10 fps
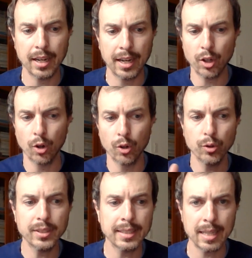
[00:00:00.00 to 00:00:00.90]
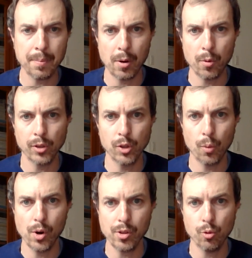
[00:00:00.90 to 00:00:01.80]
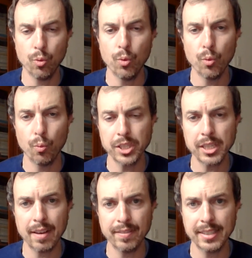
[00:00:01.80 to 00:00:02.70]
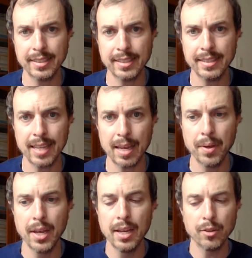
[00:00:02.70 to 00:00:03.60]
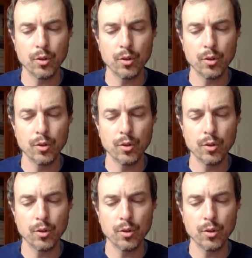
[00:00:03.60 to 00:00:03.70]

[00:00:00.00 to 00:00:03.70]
at other system around the world who, which have this system,